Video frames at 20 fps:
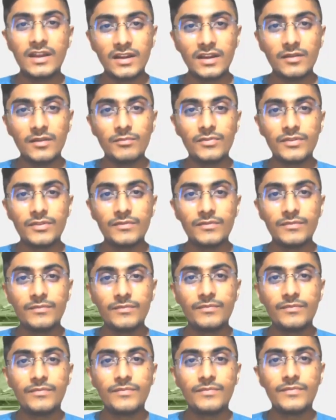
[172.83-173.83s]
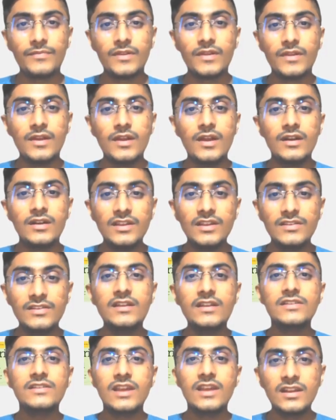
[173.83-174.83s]
teams.
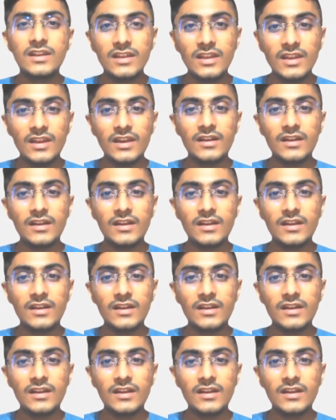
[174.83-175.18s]
Designers can create